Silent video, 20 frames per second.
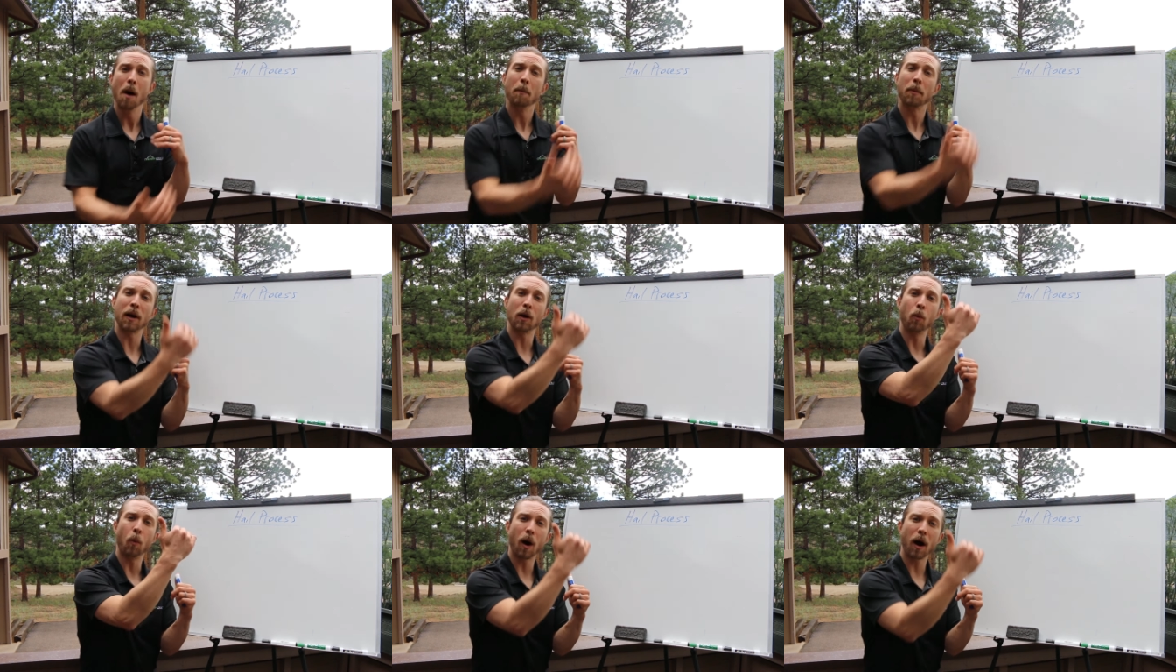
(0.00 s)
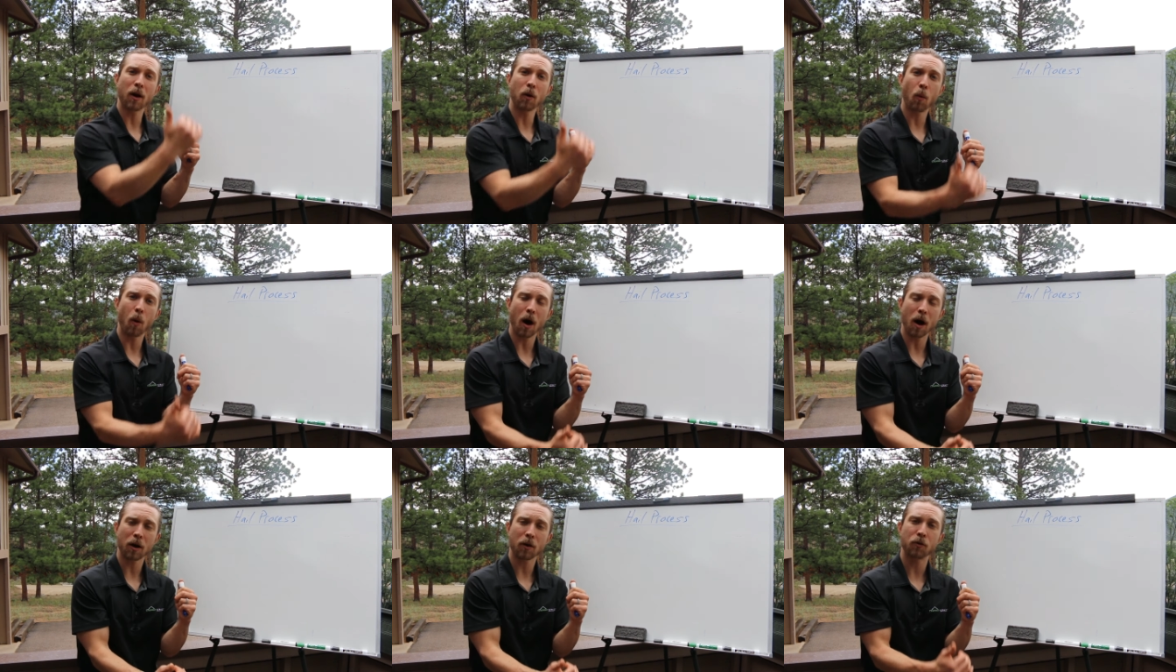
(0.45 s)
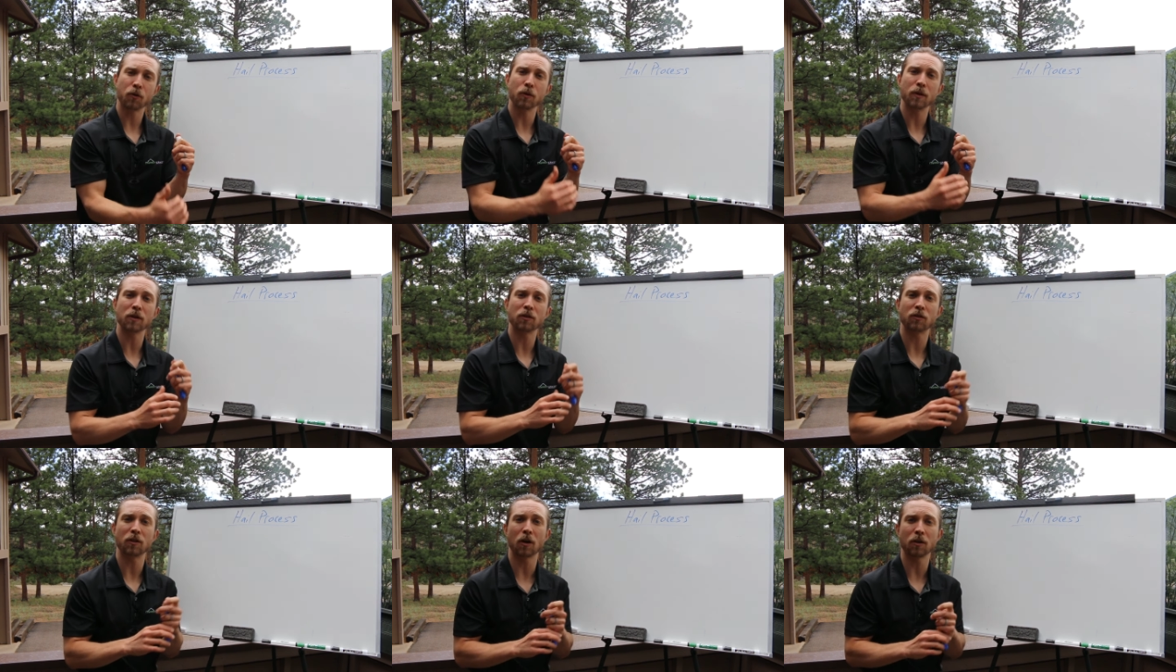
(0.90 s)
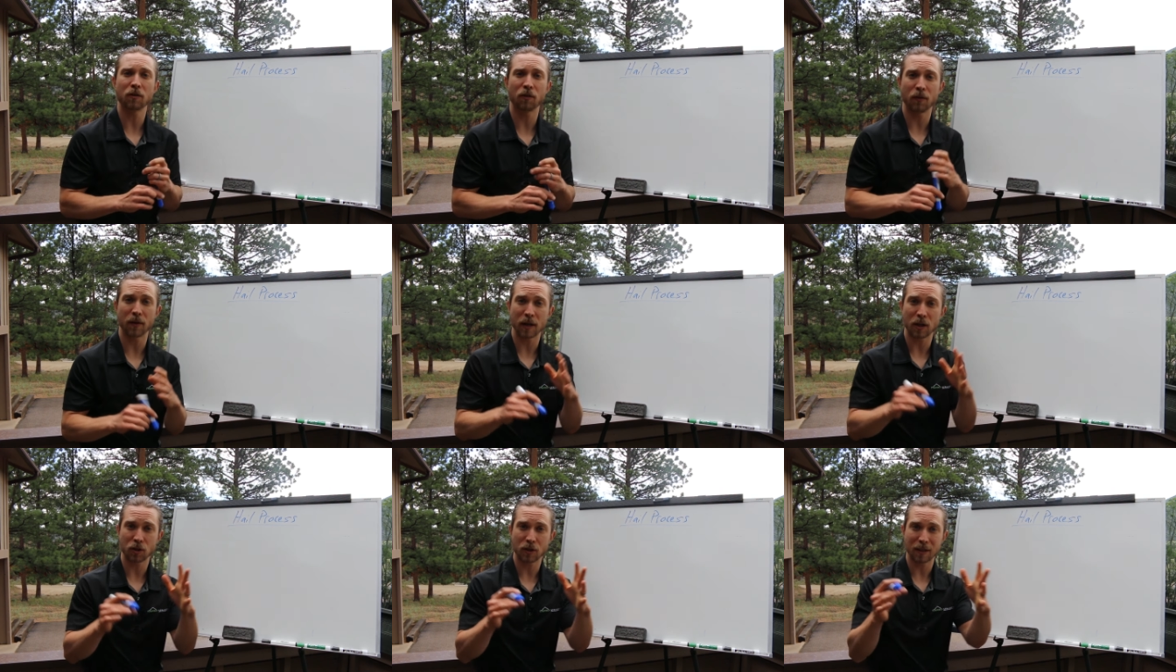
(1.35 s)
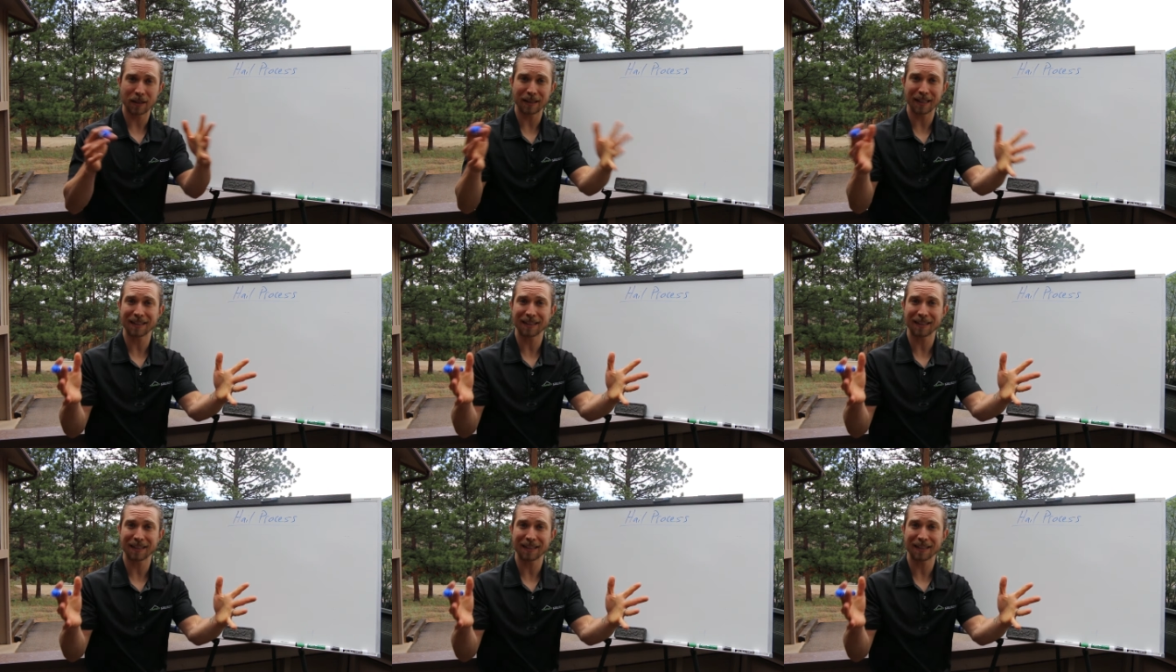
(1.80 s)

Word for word: But I want to walk through this start to finish.